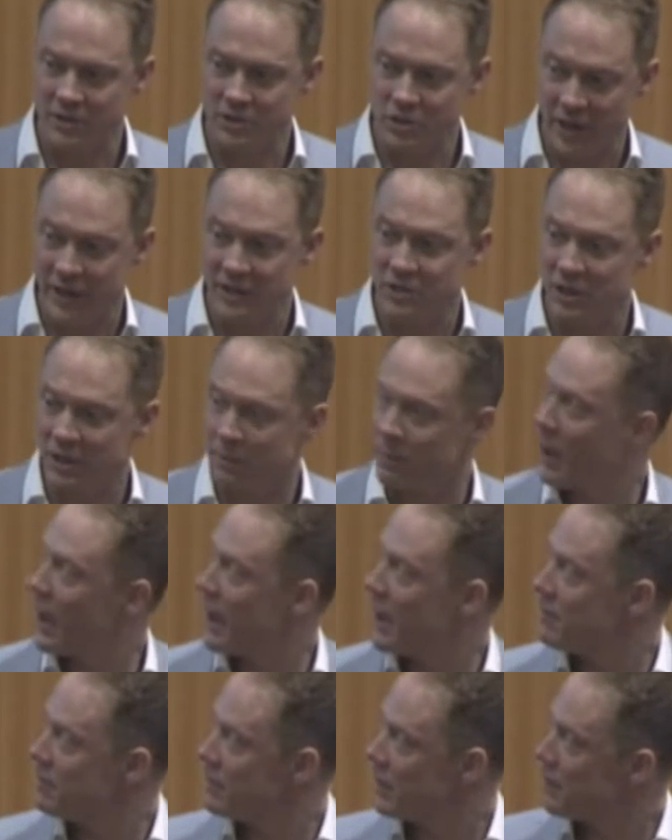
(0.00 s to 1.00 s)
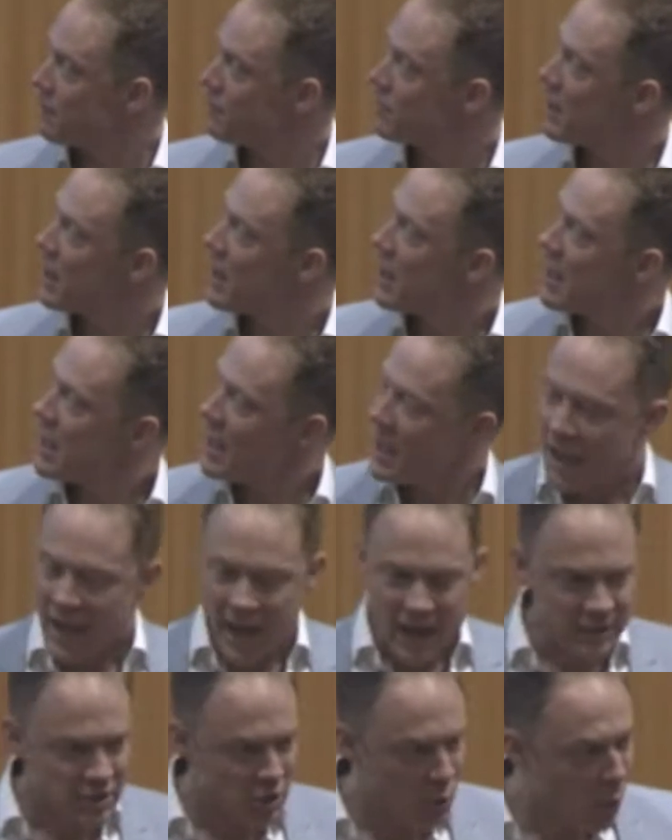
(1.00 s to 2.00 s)
changing behavior.
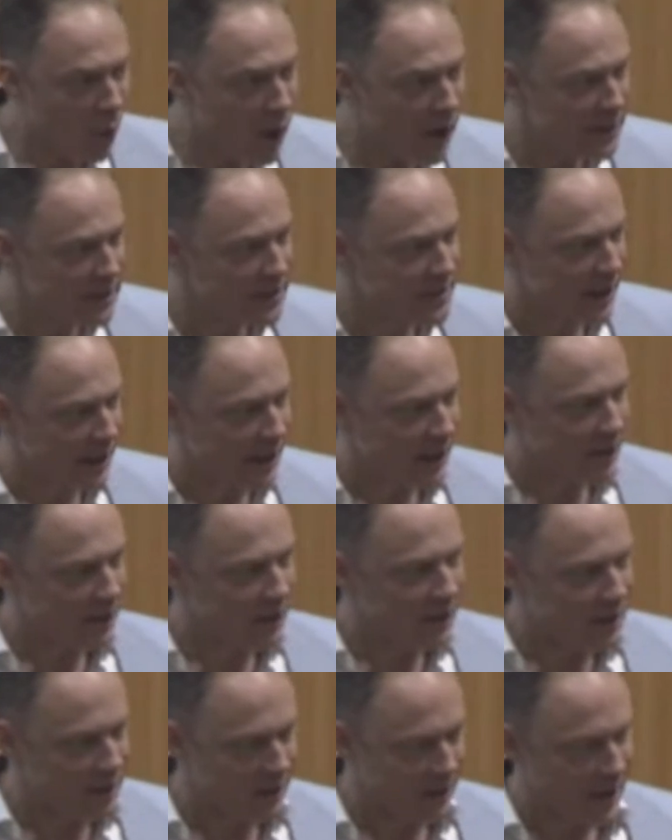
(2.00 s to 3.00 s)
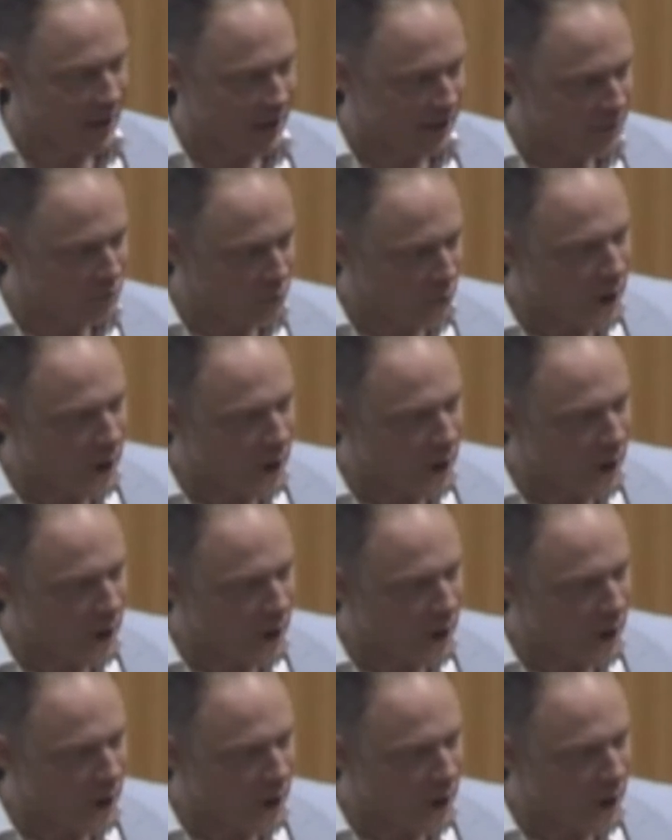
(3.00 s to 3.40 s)
And so why is that the case?